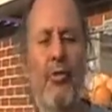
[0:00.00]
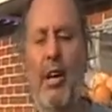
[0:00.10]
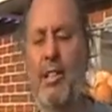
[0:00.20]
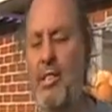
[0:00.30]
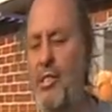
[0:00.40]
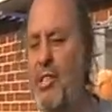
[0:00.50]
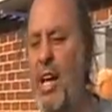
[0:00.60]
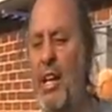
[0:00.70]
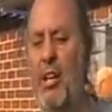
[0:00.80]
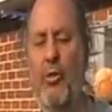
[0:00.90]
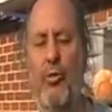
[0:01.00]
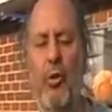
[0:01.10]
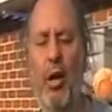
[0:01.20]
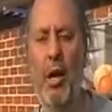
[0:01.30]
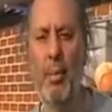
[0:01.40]
standing under full
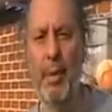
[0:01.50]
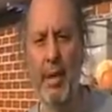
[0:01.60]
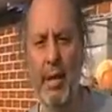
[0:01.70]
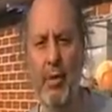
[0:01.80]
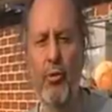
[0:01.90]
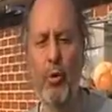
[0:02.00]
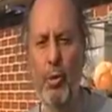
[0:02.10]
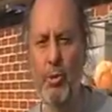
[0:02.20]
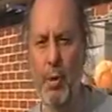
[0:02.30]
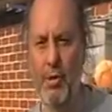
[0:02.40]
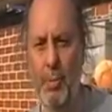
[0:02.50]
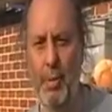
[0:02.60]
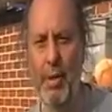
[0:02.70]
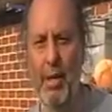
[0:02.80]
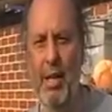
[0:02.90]
liability, under full
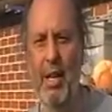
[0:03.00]
responsibility,